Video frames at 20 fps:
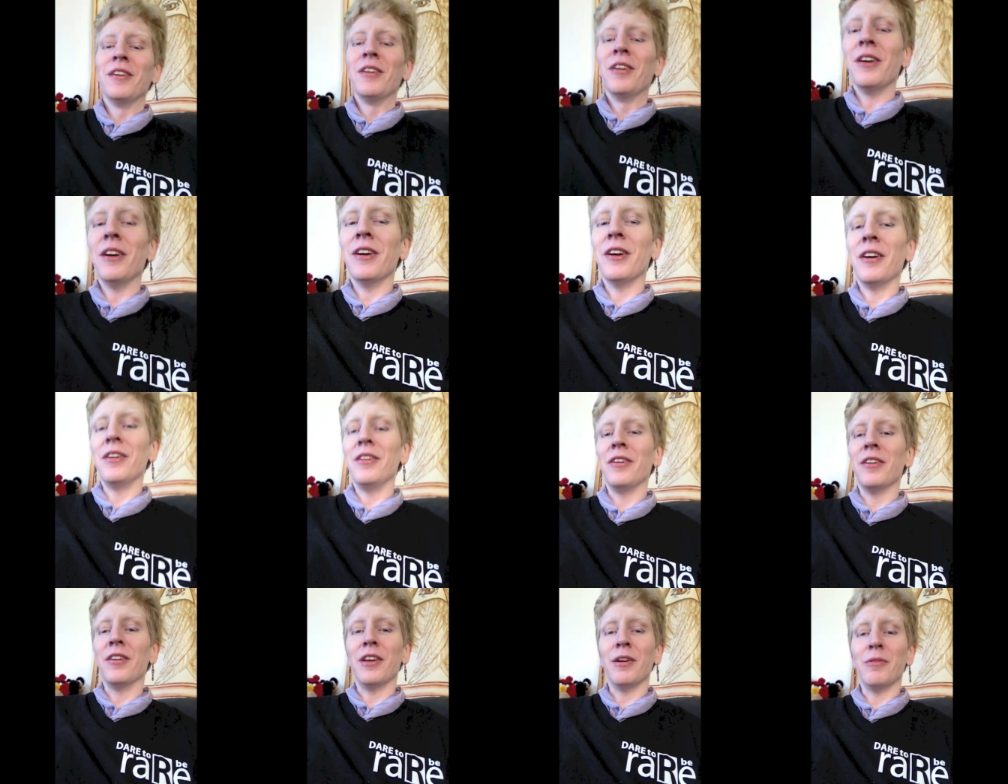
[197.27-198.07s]

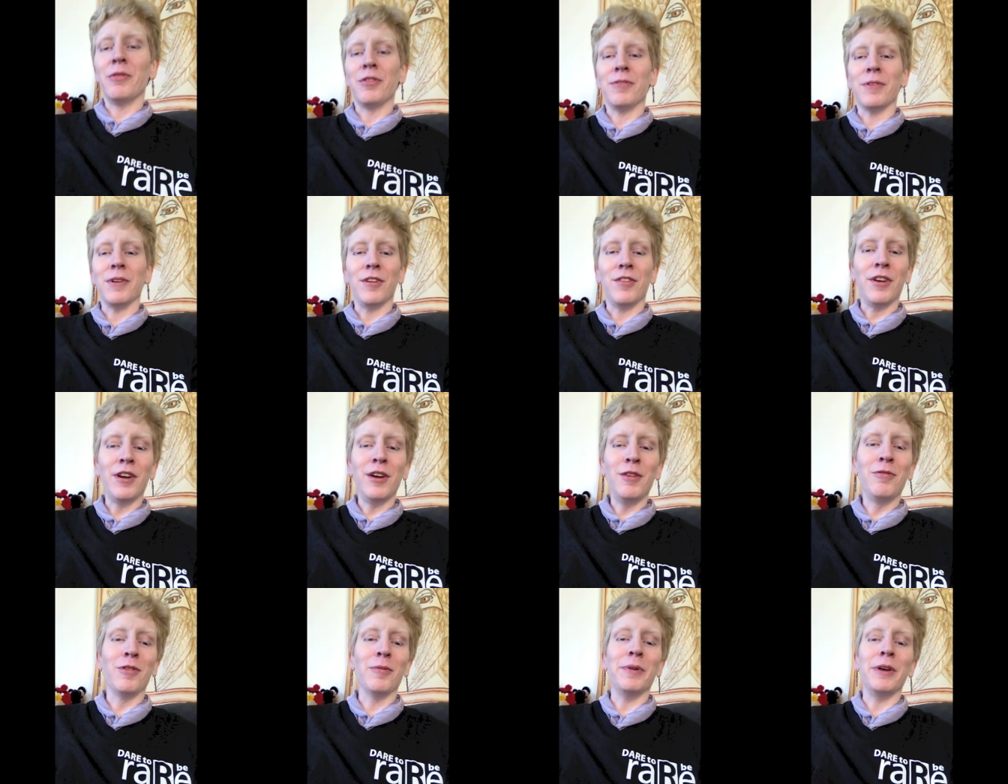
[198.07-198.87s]
And uh, that was very
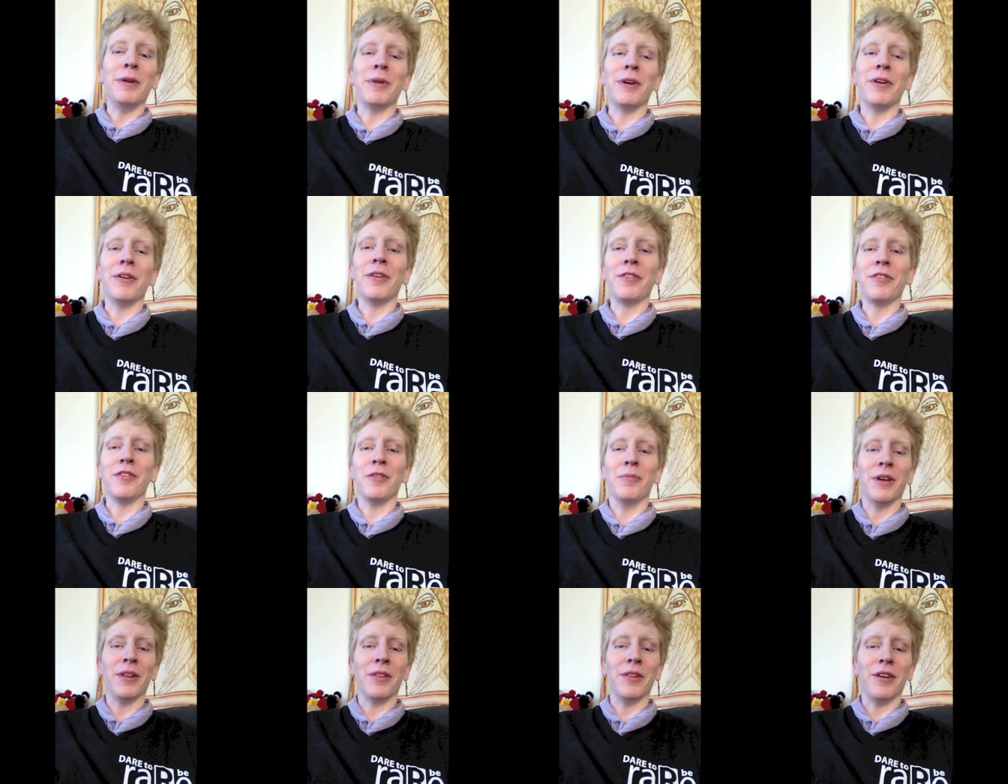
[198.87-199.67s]
sad for me, but it also
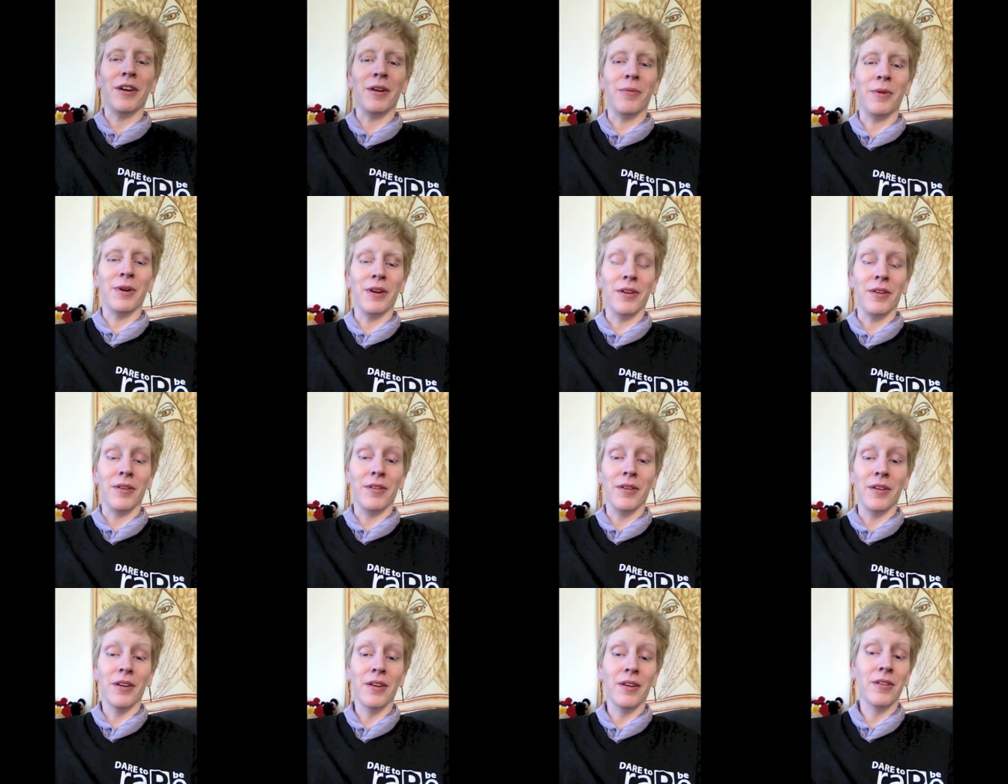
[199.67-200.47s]
meant that I went
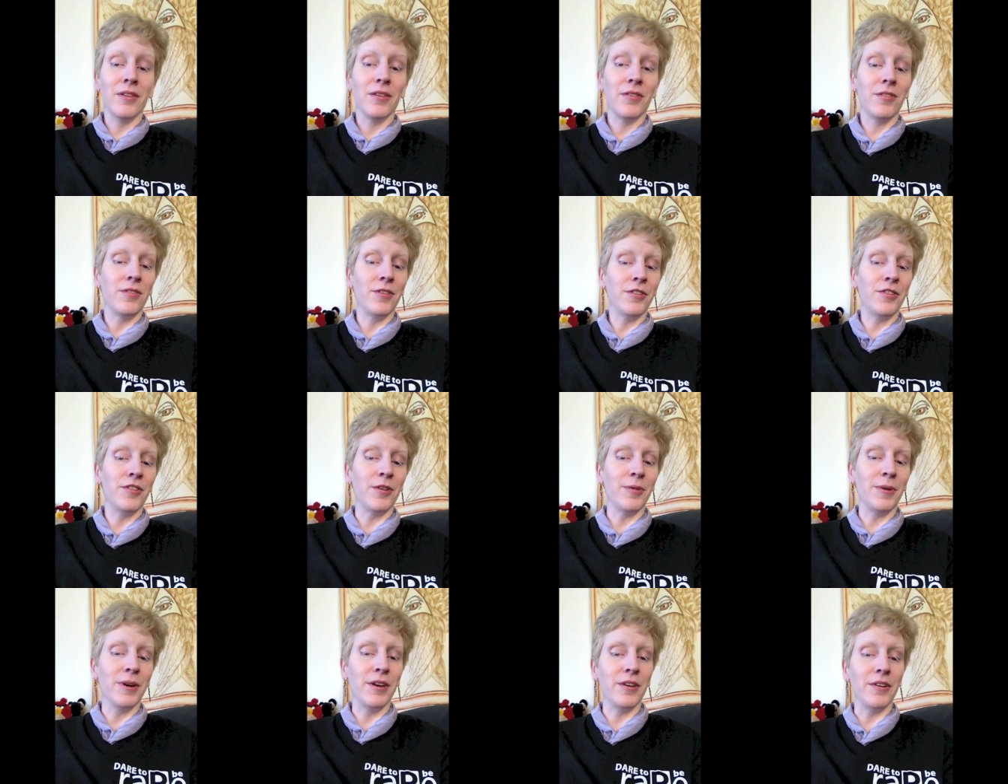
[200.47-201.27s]
and
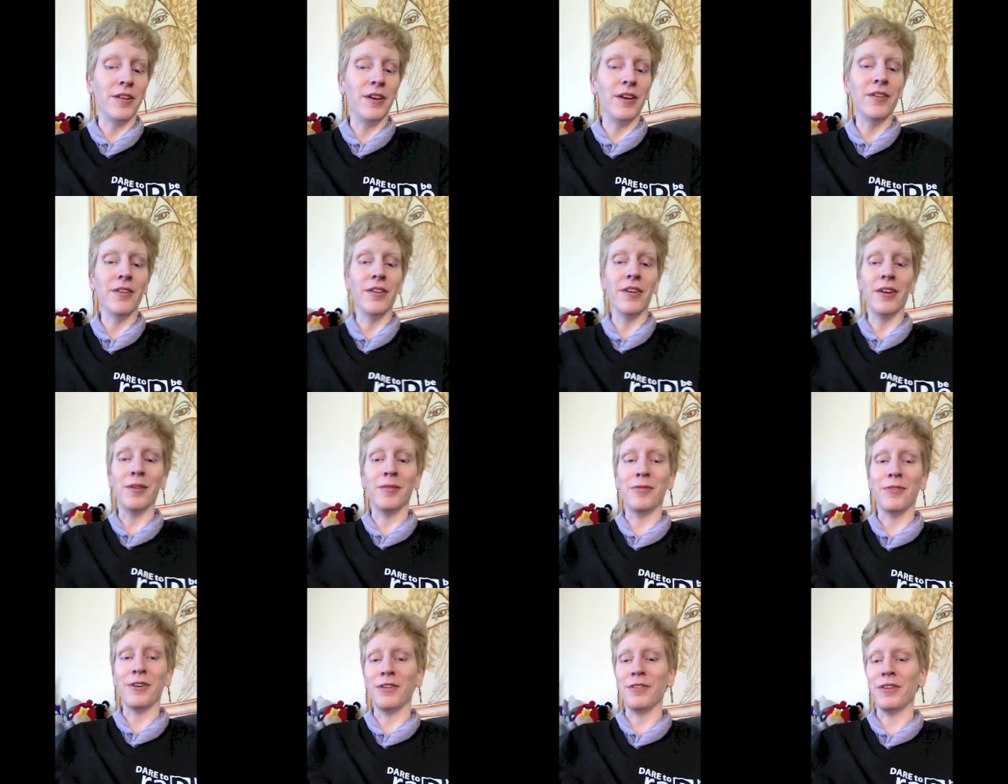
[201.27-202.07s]
searched around on the internet
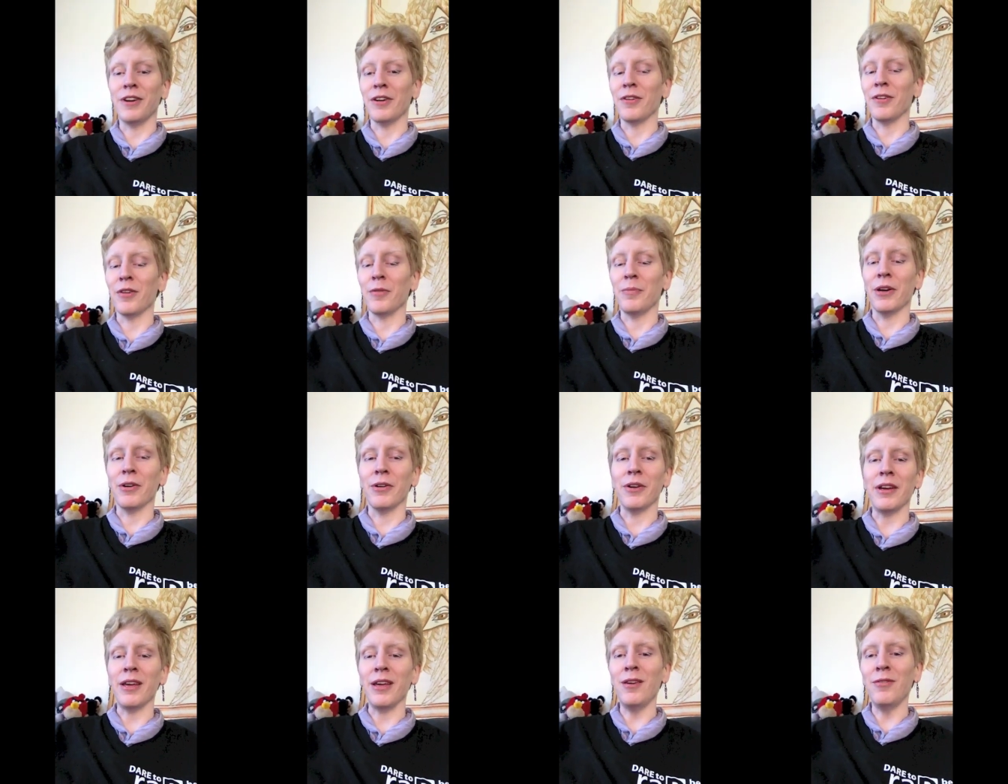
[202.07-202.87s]
and found out
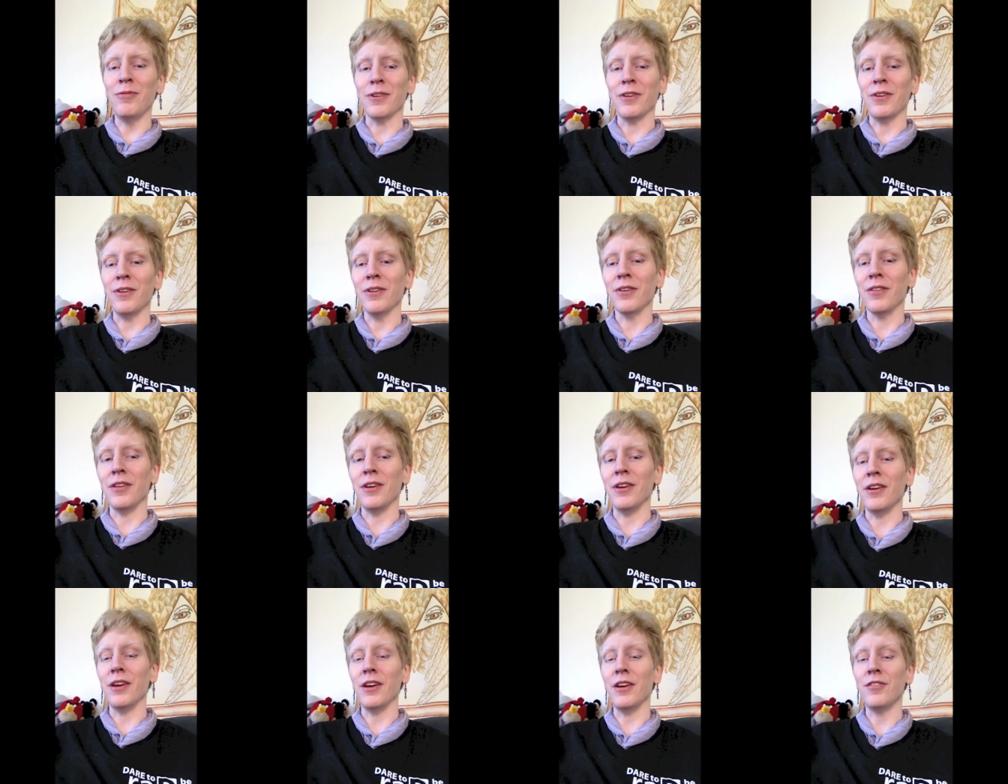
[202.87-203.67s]
about AVEN,
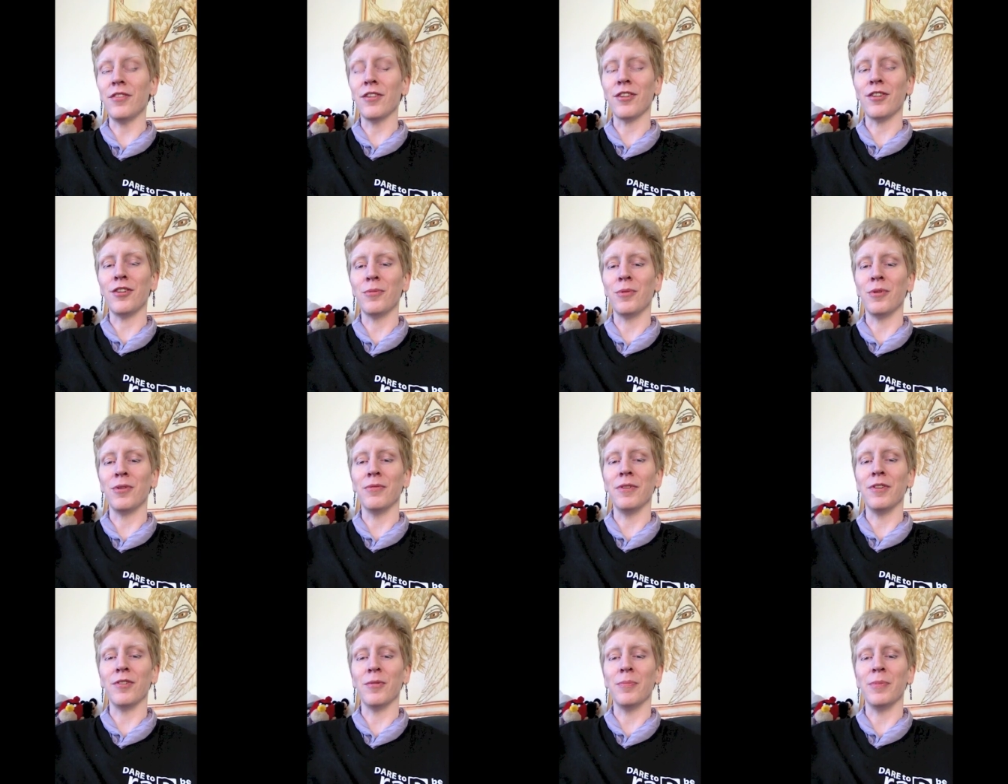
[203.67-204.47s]
the Asexual
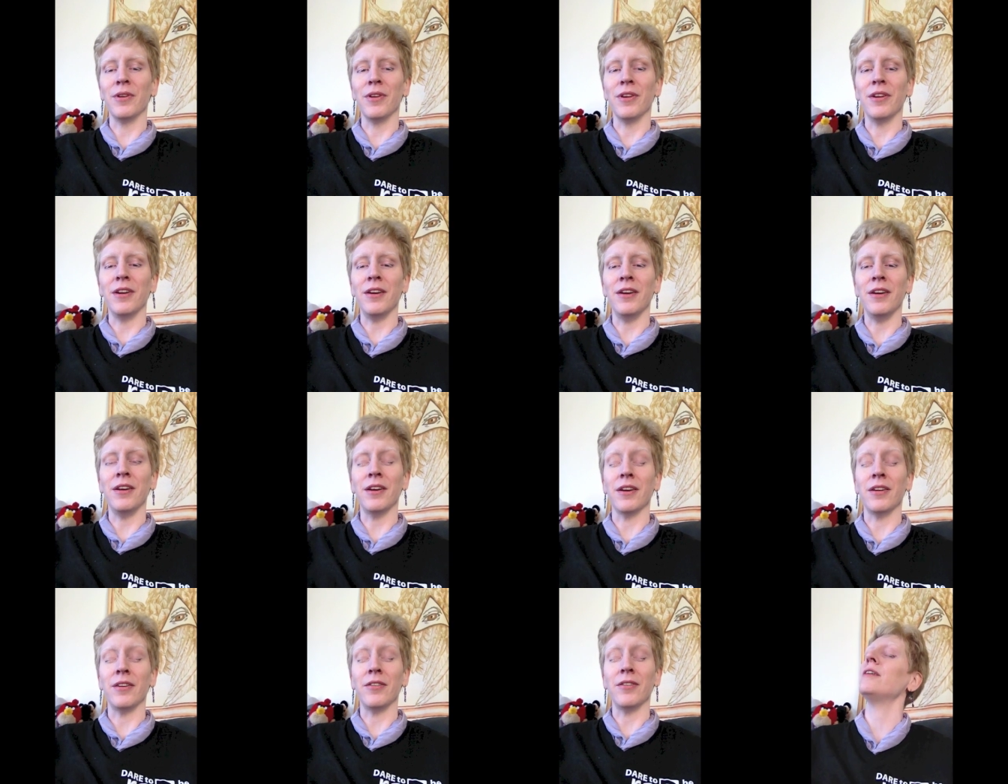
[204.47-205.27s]
Visibility
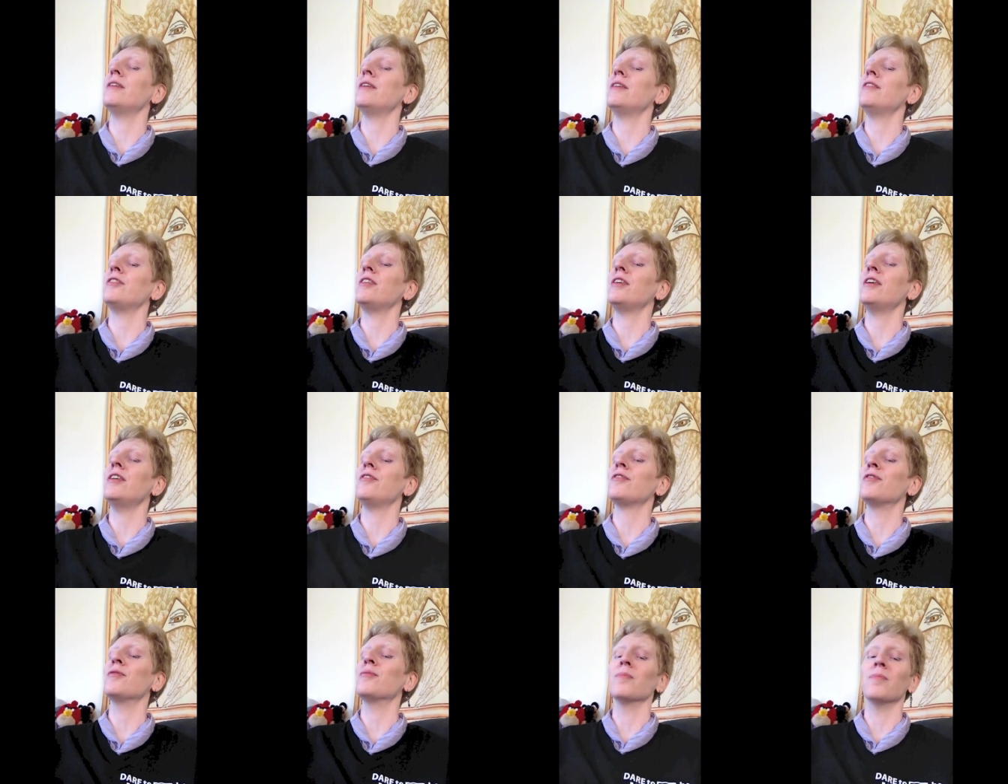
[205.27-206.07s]
and, and
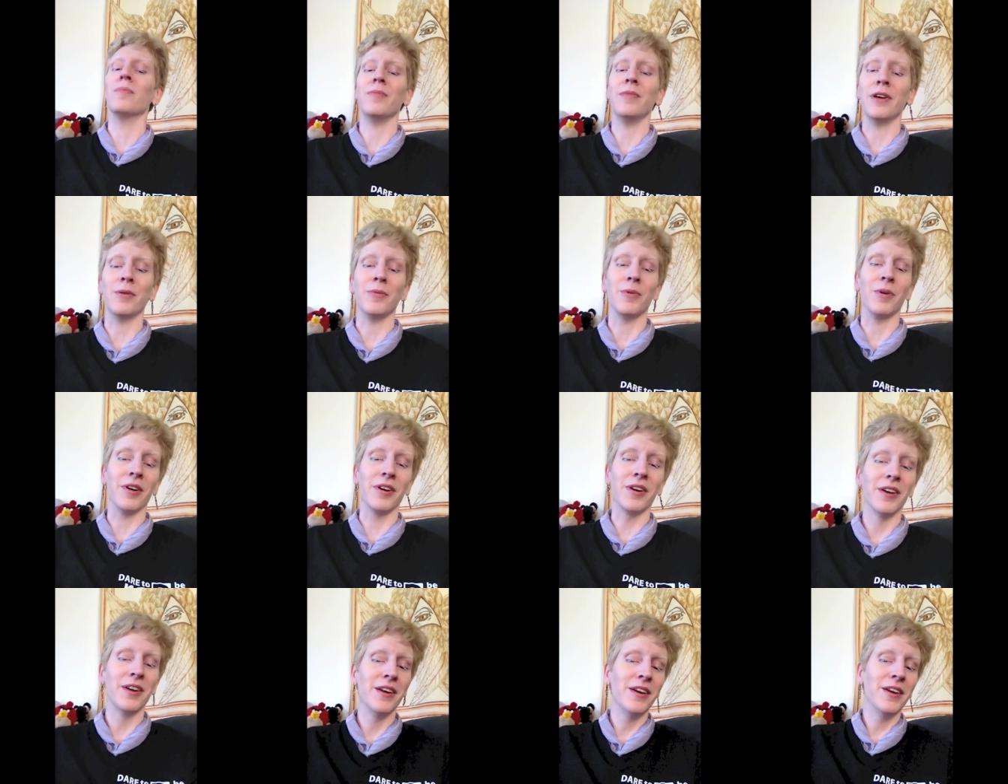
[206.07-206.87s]
Education
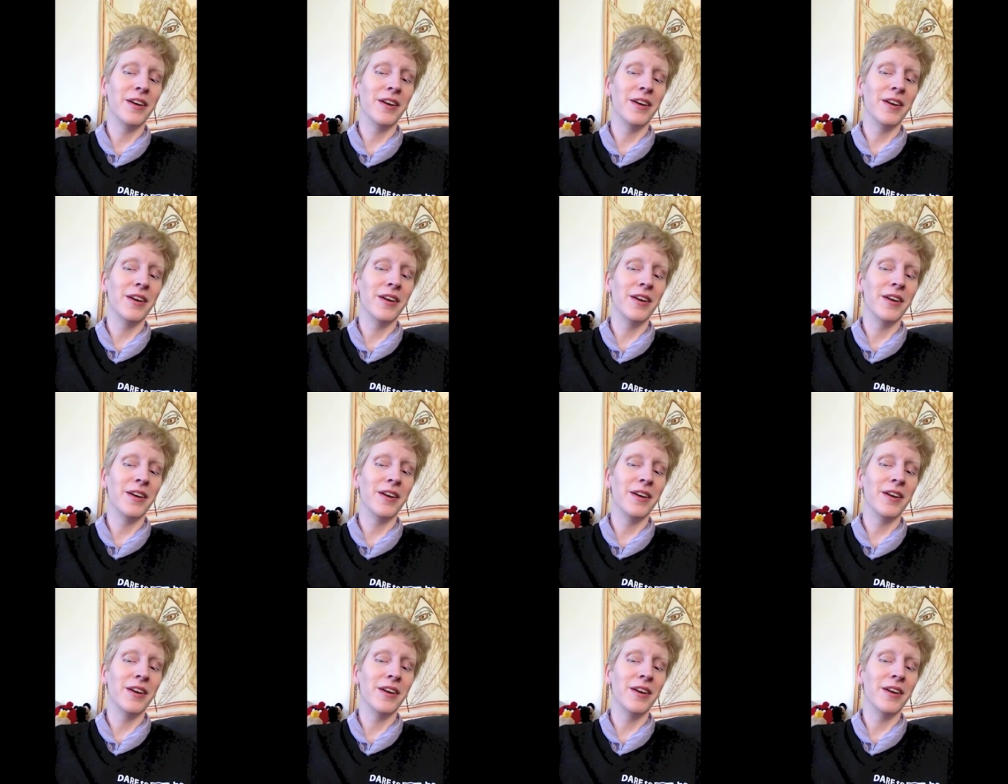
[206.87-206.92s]
Network.